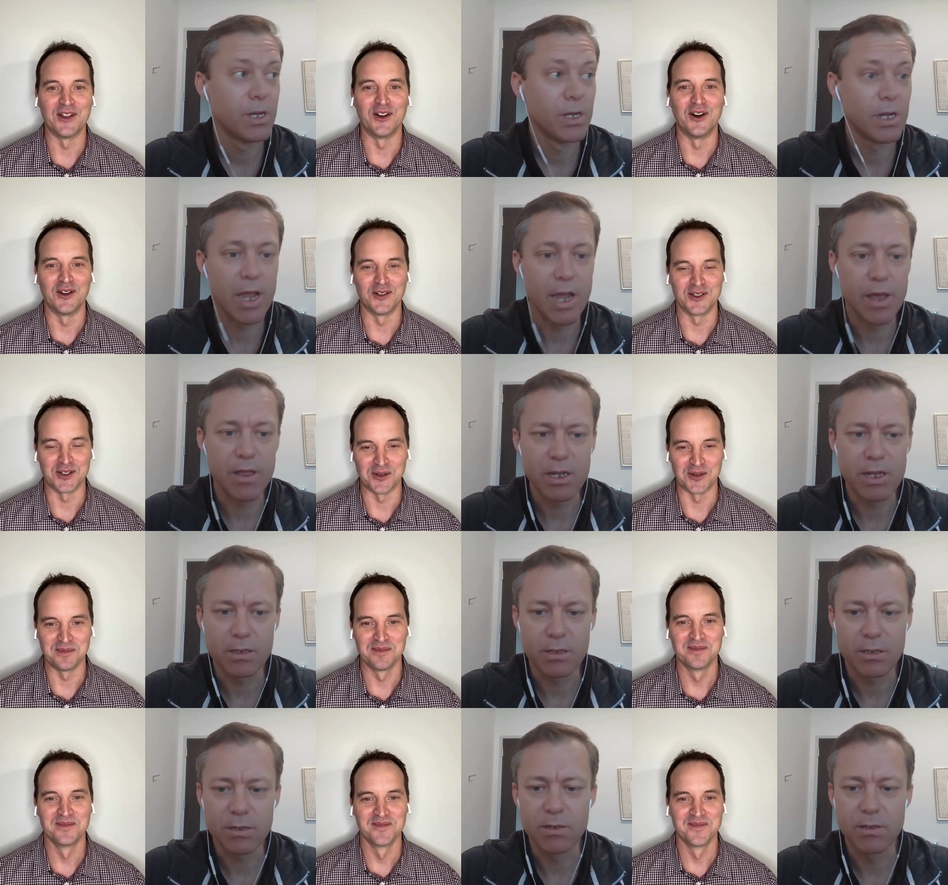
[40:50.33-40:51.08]
Speaker 1: in the yeah, long
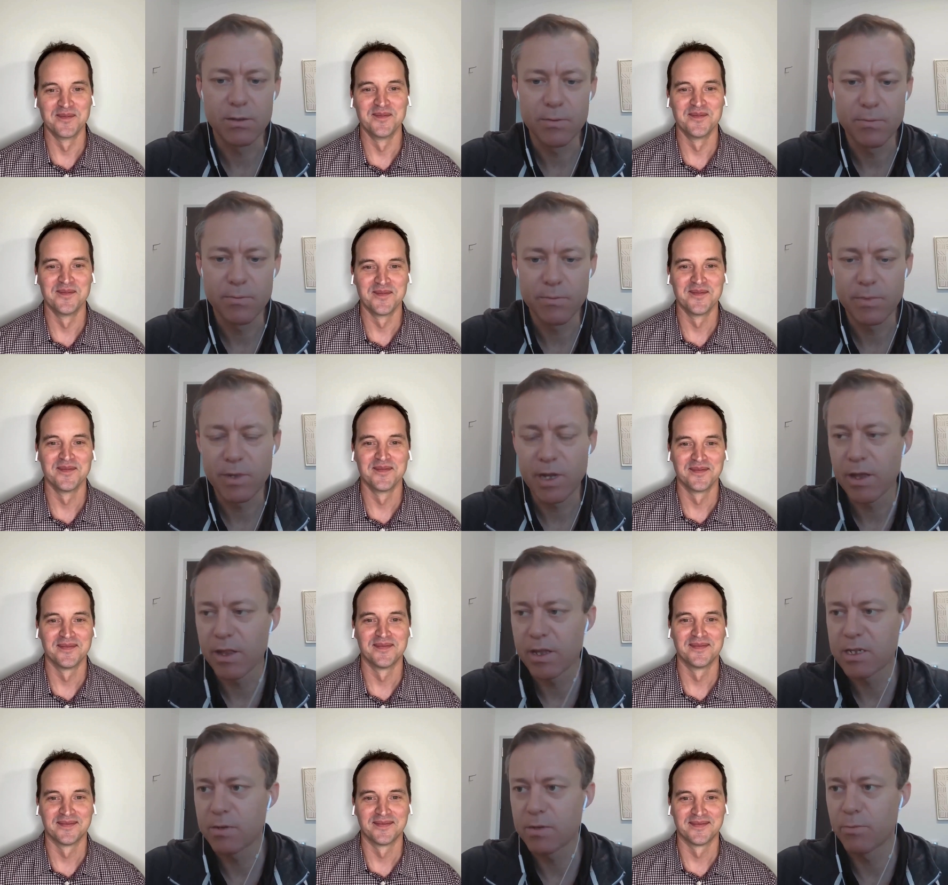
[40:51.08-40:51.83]
term.
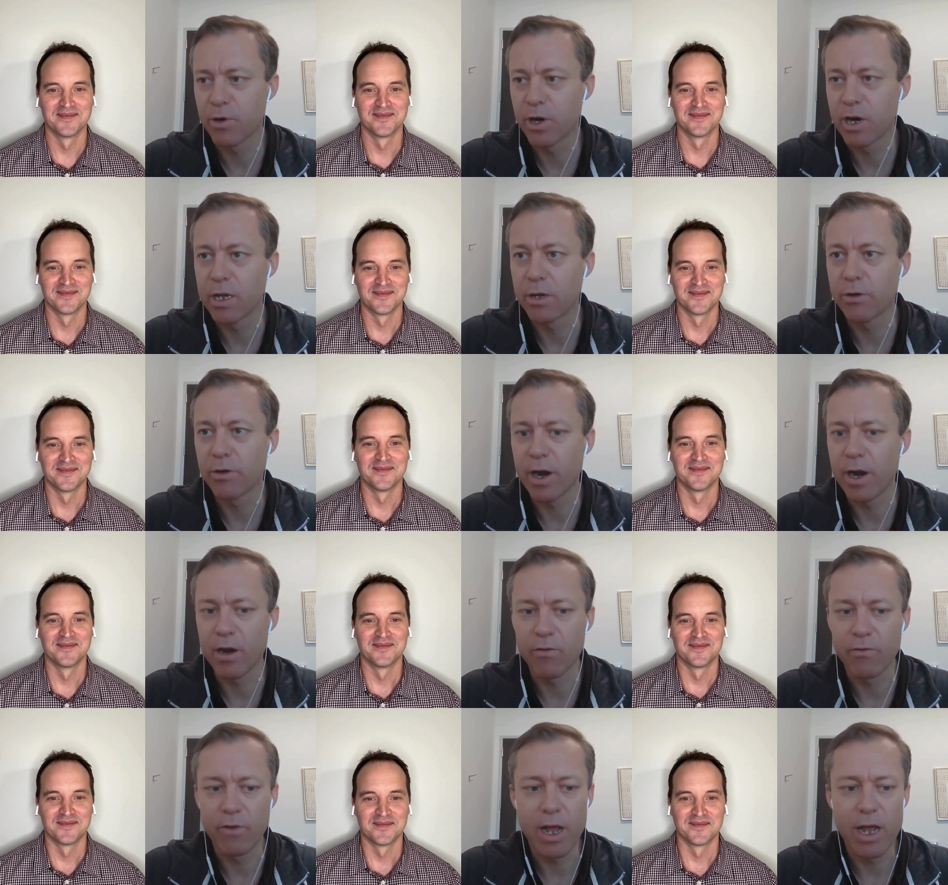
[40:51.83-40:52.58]
Speaker 2: yeah, that's some really
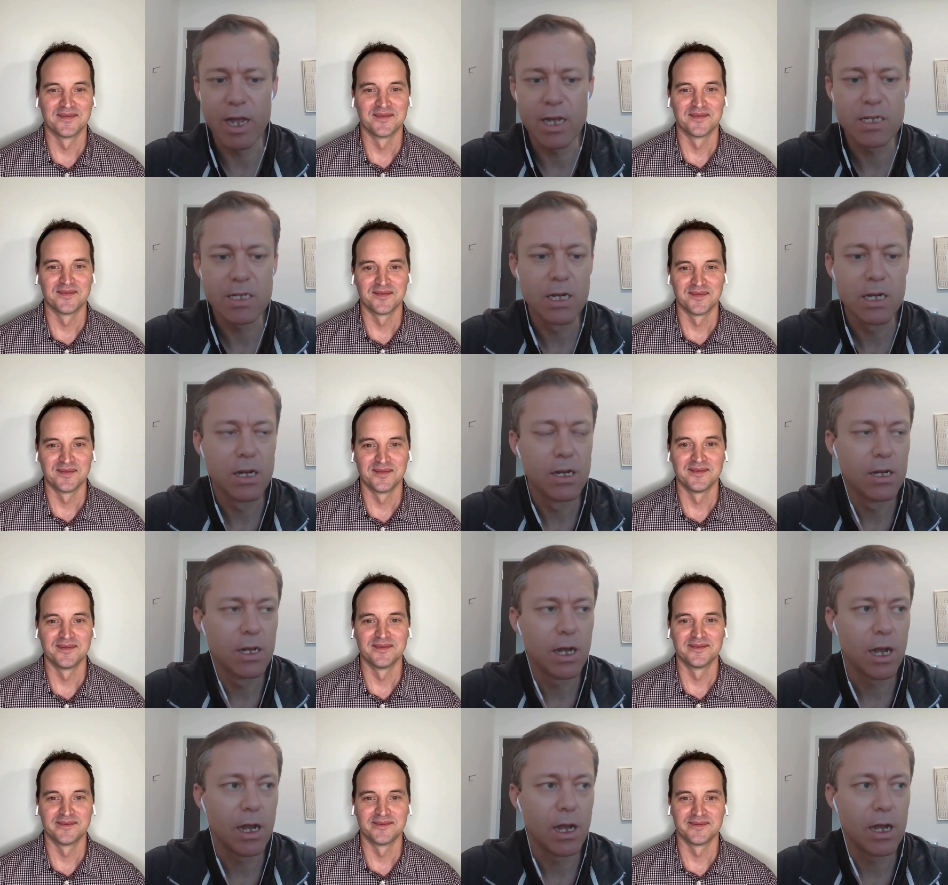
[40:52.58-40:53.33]
great advice.
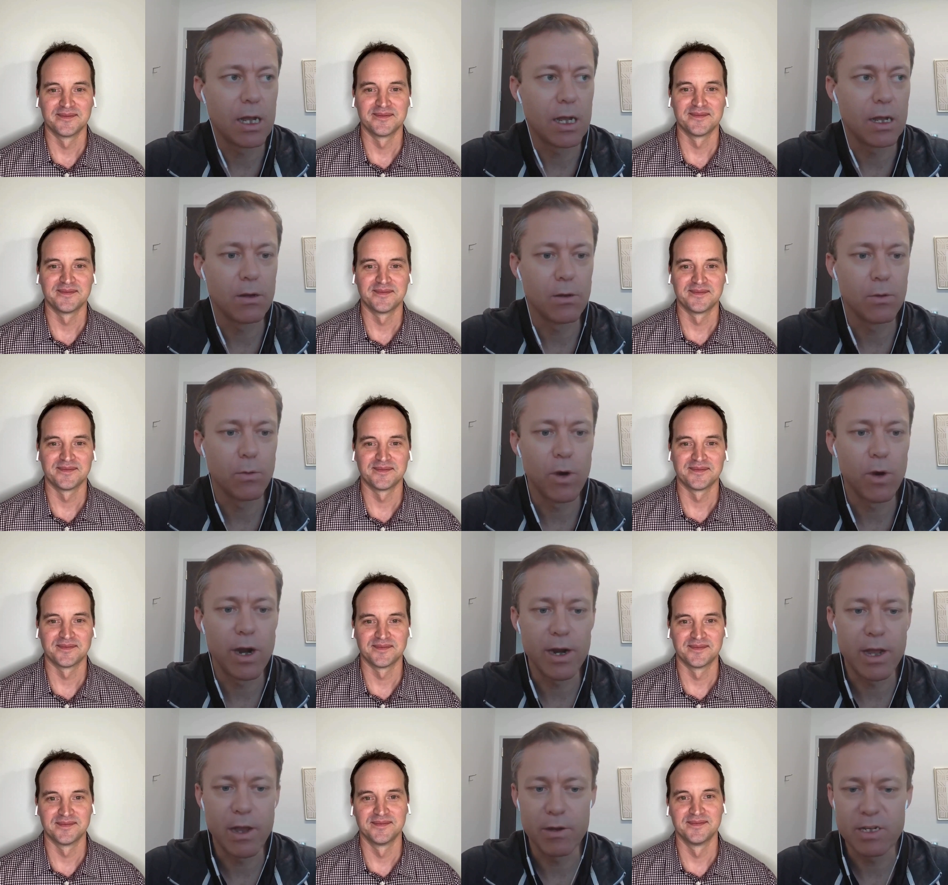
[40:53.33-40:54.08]
Uh,
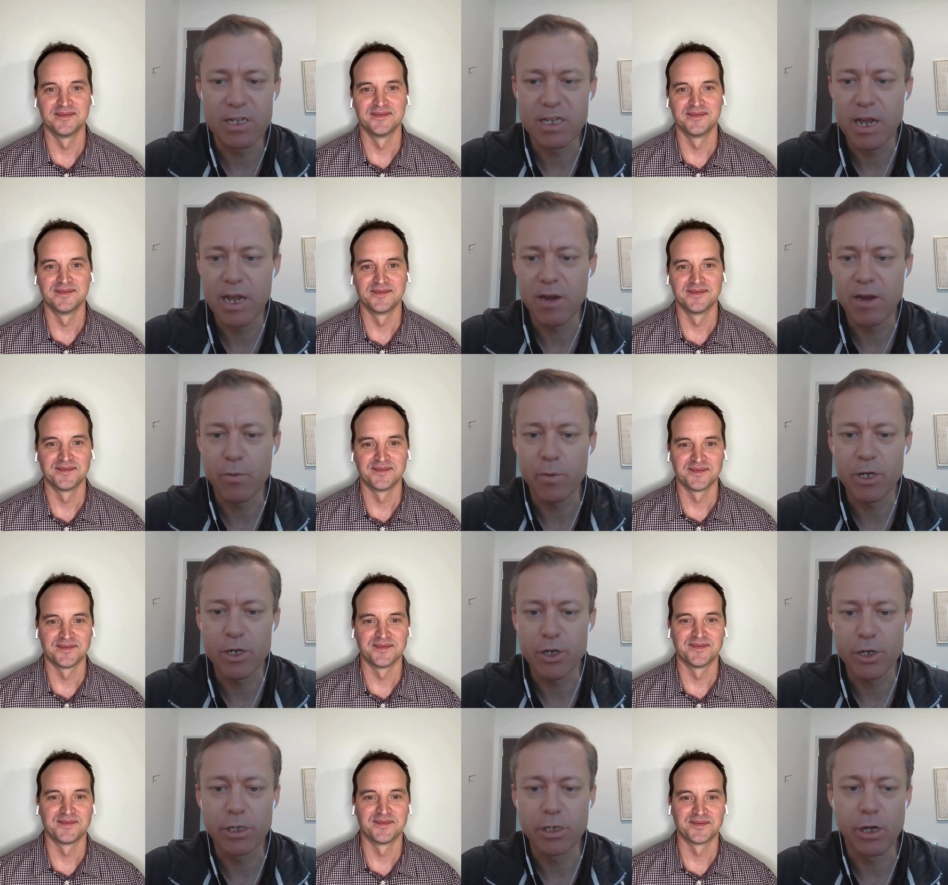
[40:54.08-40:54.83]
one, I would say
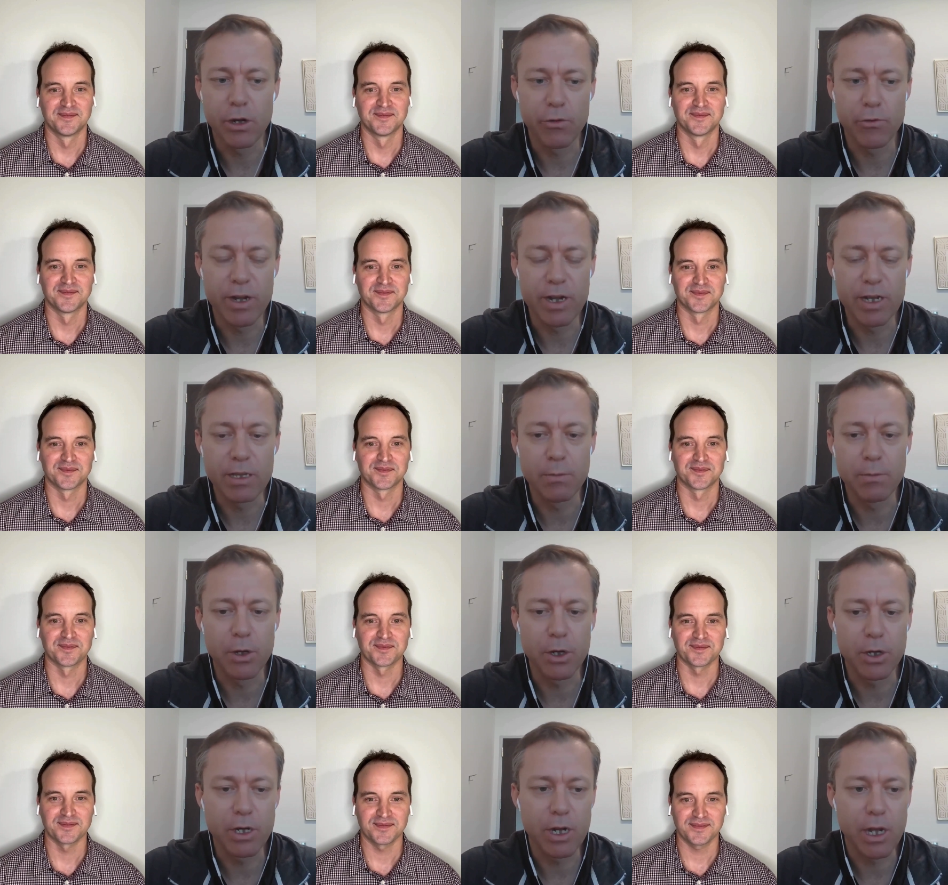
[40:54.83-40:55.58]
everybody should go read the
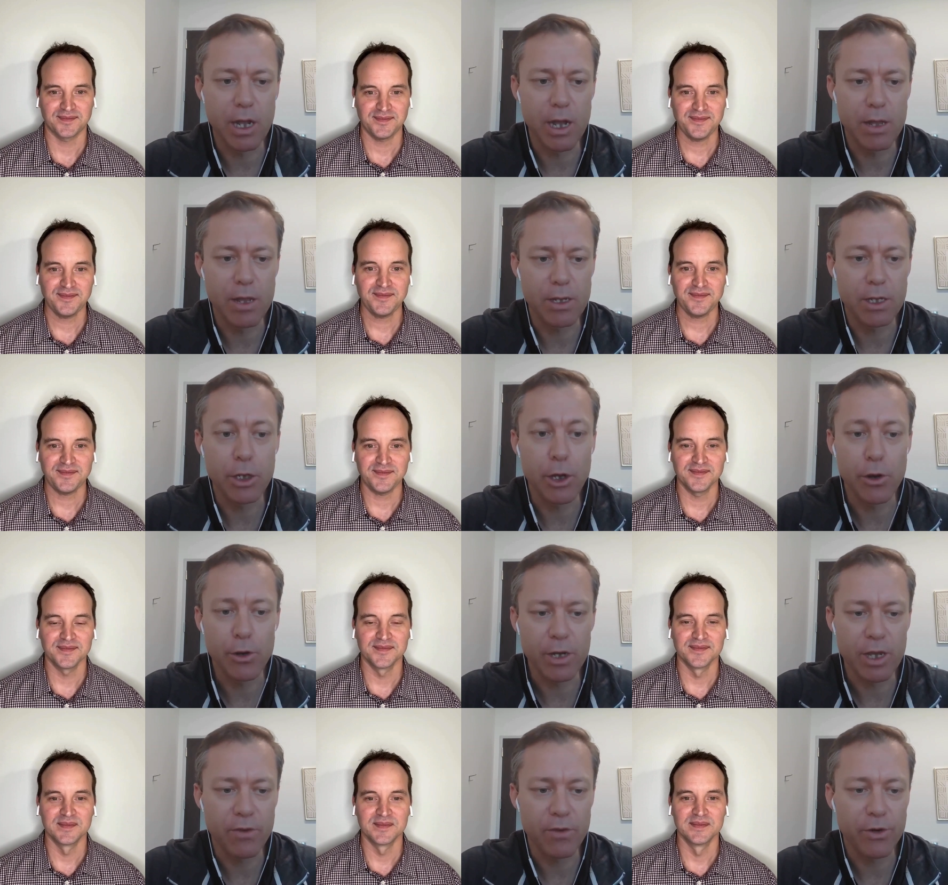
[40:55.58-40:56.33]
book, uh, The
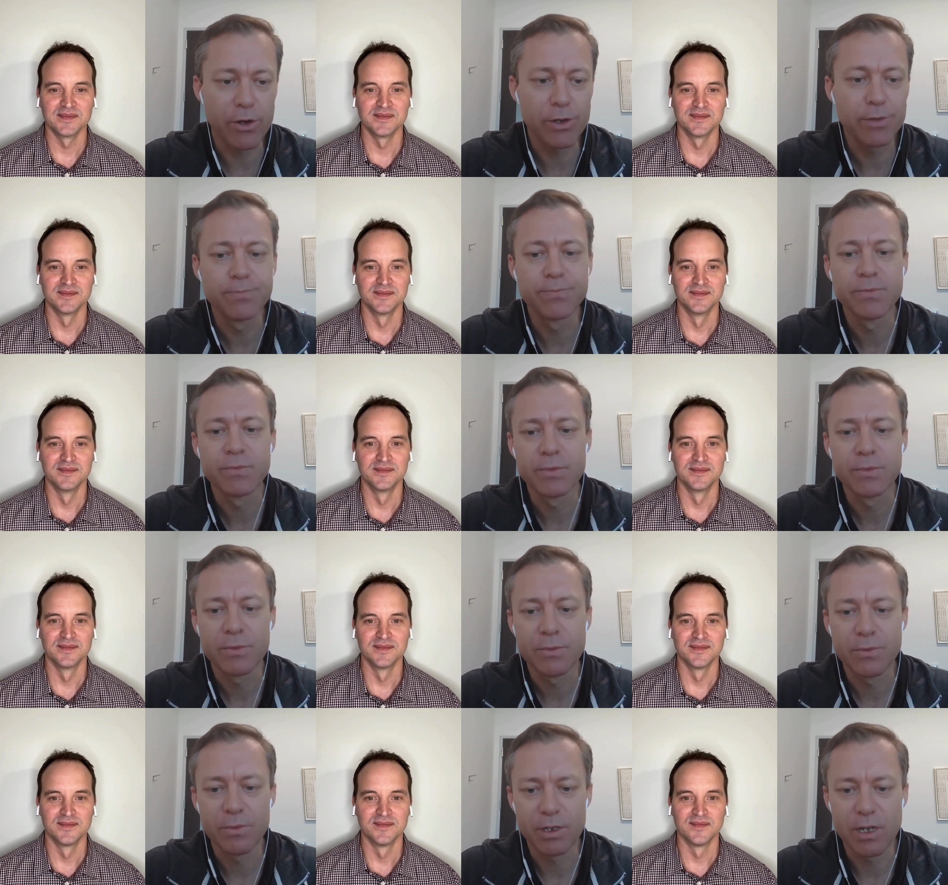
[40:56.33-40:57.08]
Go Giver.
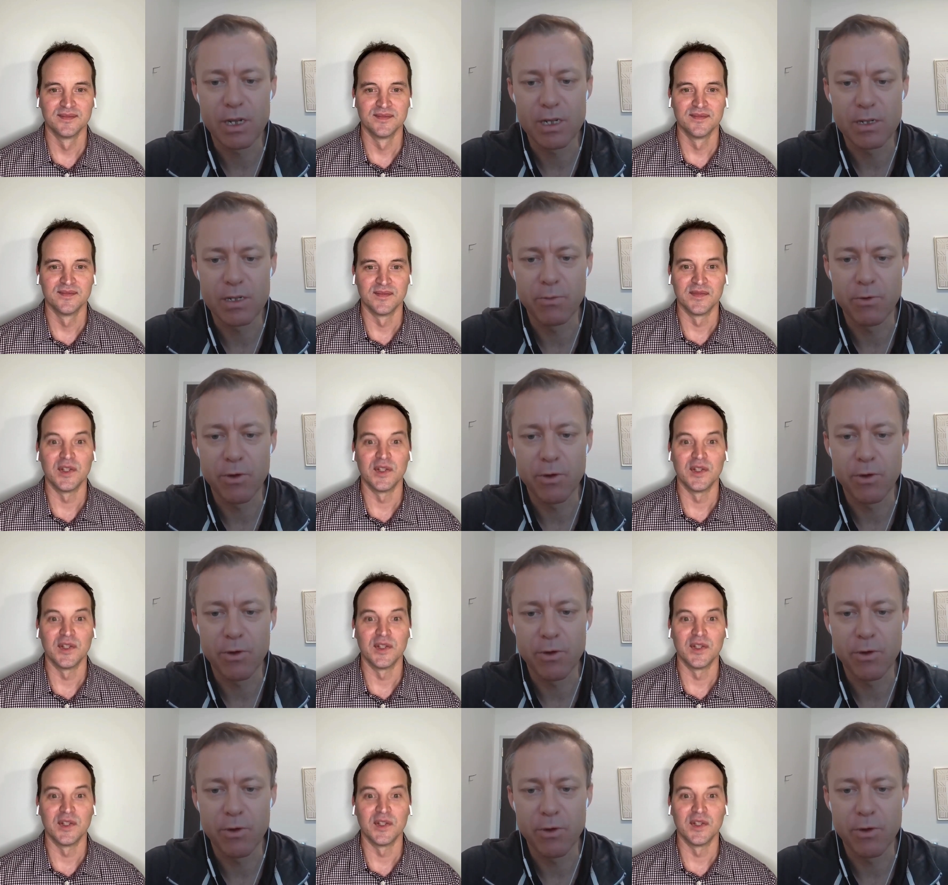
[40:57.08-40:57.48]
We'll get